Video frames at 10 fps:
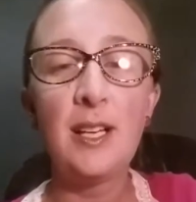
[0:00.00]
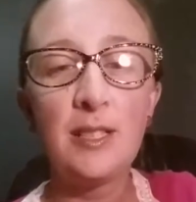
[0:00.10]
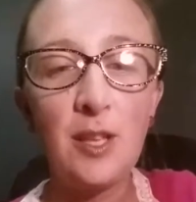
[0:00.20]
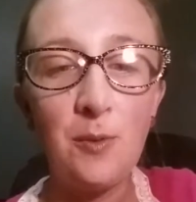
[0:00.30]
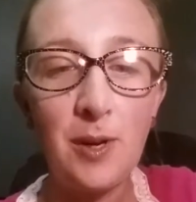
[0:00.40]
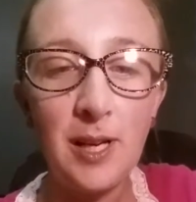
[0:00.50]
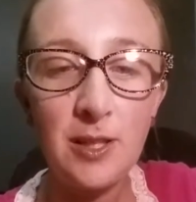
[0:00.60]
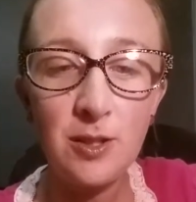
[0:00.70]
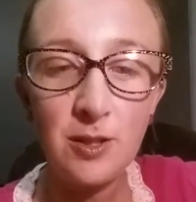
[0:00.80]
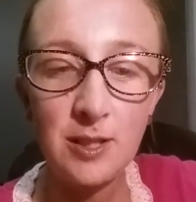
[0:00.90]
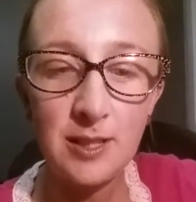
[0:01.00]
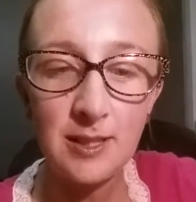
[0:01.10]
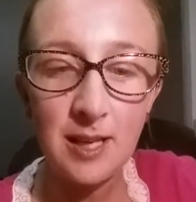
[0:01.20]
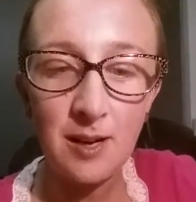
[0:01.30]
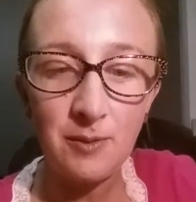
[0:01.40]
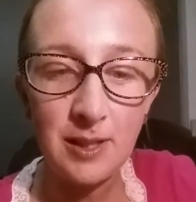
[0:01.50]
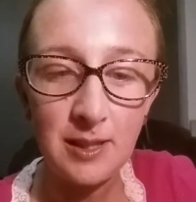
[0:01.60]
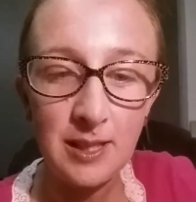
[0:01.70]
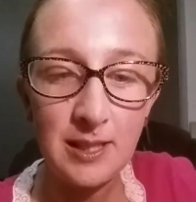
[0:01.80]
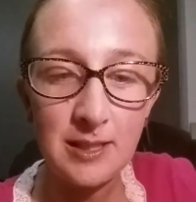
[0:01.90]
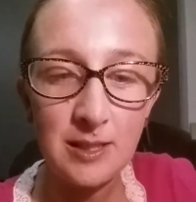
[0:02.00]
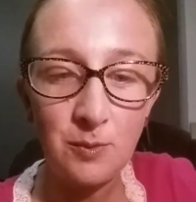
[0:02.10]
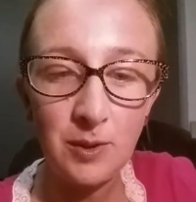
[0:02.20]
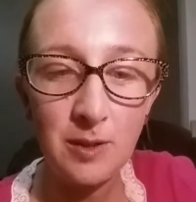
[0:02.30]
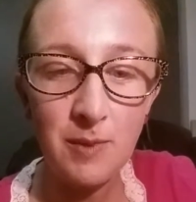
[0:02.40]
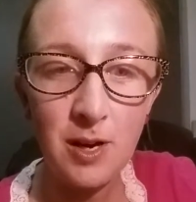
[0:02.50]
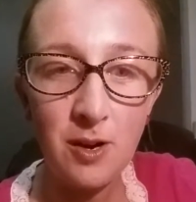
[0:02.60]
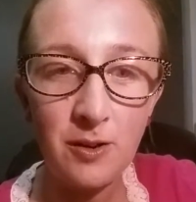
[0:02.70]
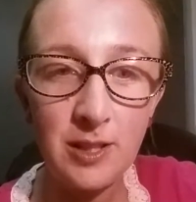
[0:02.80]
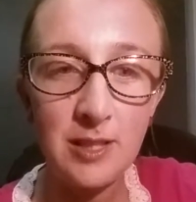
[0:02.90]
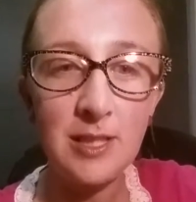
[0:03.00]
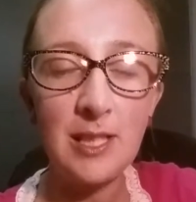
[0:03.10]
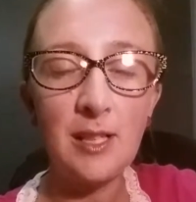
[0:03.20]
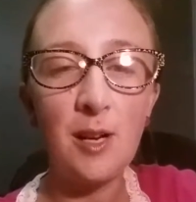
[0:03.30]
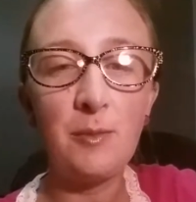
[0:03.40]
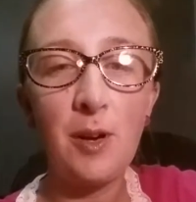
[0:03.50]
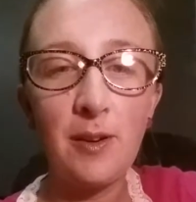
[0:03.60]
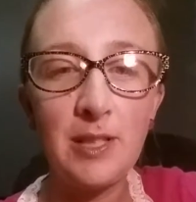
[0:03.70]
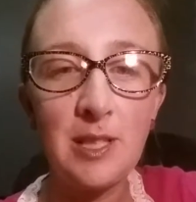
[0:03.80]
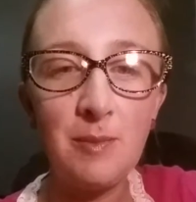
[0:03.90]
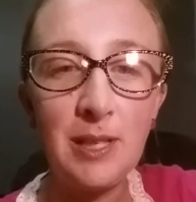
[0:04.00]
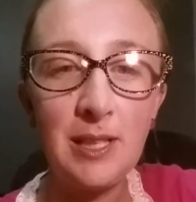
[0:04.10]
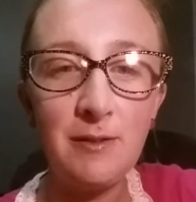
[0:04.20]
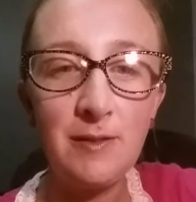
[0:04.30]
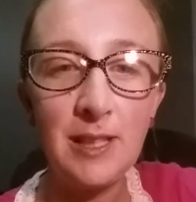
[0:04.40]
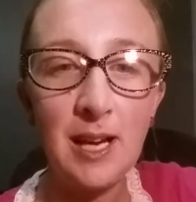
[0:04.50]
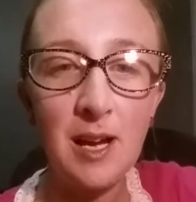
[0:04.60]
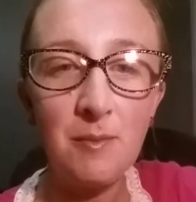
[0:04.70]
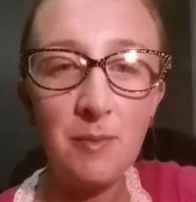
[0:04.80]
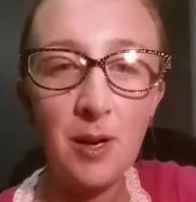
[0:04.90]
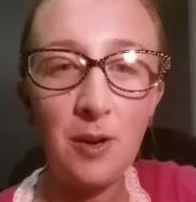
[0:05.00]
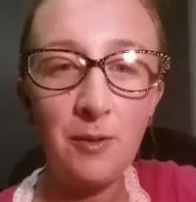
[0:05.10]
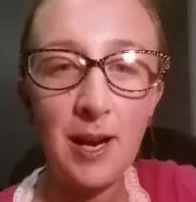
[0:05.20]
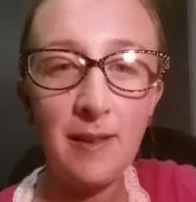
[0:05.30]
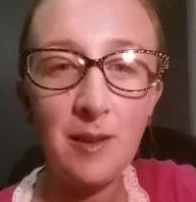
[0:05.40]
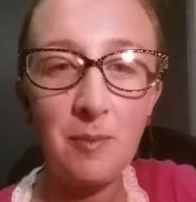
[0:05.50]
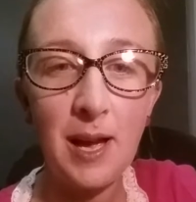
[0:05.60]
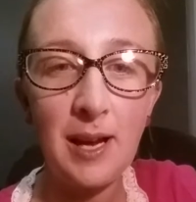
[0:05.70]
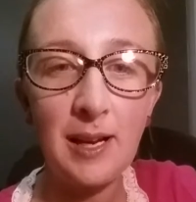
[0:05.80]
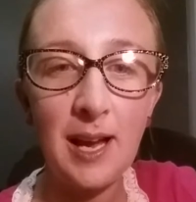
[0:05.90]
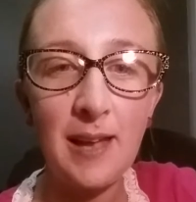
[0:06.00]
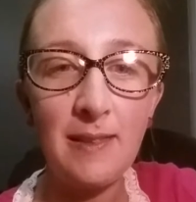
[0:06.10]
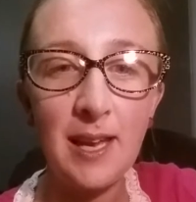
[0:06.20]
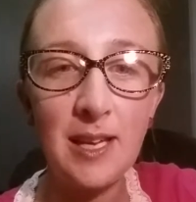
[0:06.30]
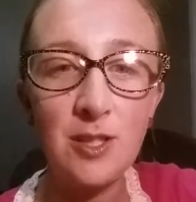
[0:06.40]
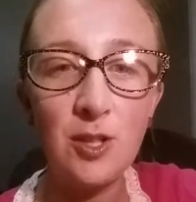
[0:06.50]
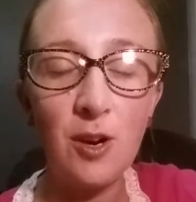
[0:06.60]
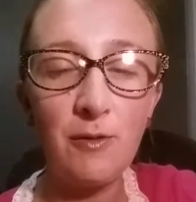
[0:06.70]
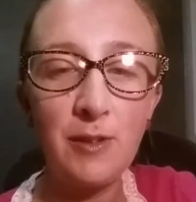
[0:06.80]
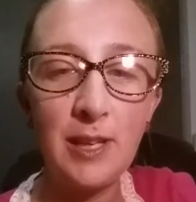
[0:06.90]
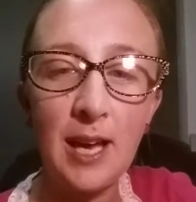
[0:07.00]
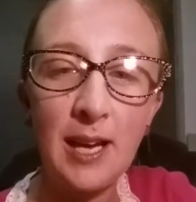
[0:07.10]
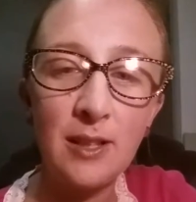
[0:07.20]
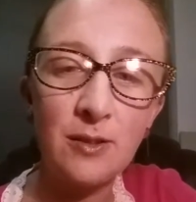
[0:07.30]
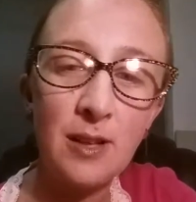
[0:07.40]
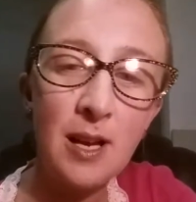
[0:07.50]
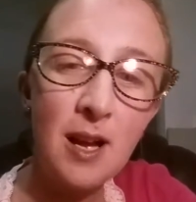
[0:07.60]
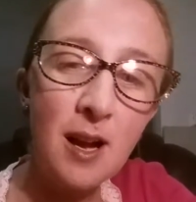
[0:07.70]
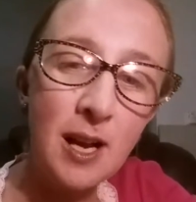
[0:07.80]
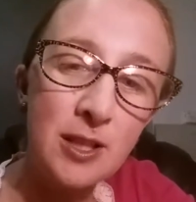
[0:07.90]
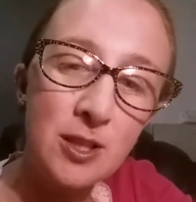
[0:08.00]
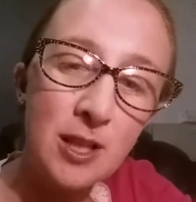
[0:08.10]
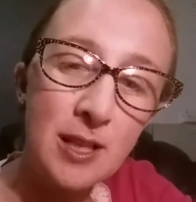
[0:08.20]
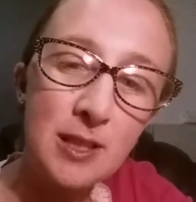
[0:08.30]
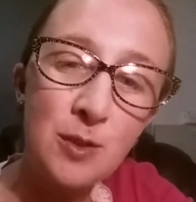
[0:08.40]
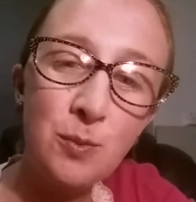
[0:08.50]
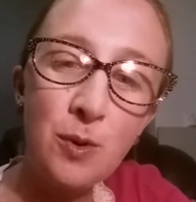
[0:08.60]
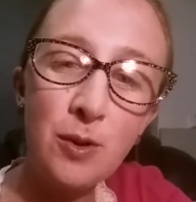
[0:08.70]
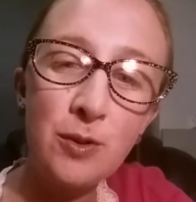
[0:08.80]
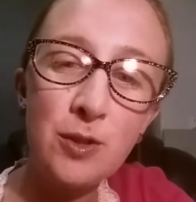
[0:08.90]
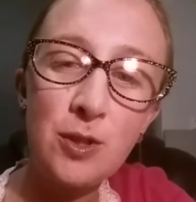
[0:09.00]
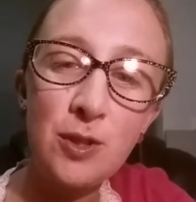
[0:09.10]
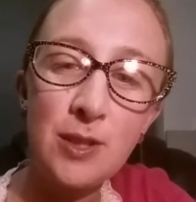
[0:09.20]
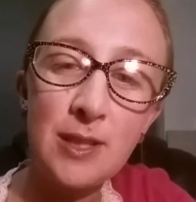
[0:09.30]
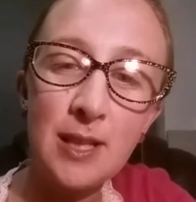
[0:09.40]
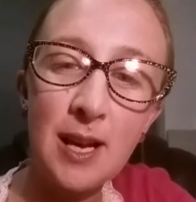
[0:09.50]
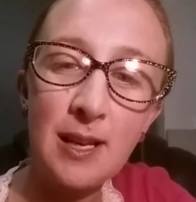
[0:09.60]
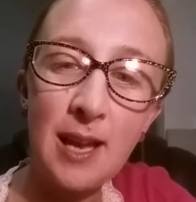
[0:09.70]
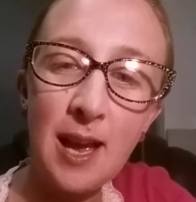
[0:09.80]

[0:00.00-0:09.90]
So what I do to start with is with my orange stick, I'm going to be lifting up around the back and the edge of the nail. I just want to start